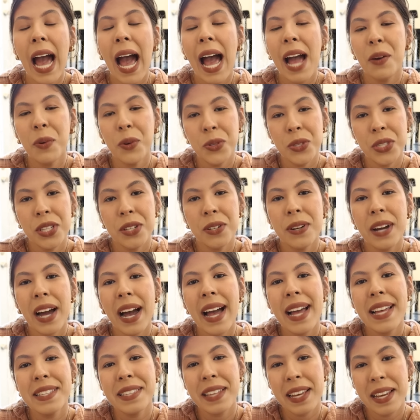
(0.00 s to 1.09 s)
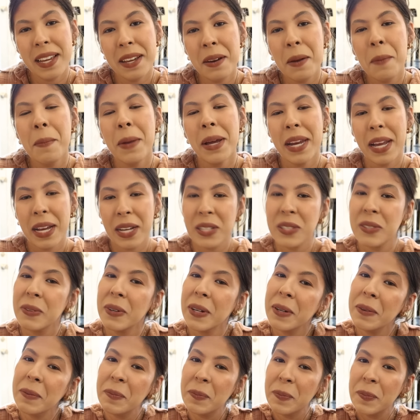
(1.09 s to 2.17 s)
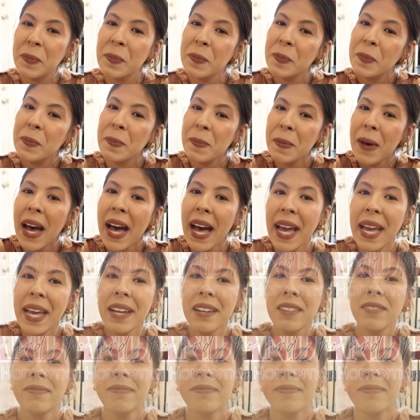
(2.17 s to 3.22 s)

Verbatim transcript: I will see you guys in my next one. Bye!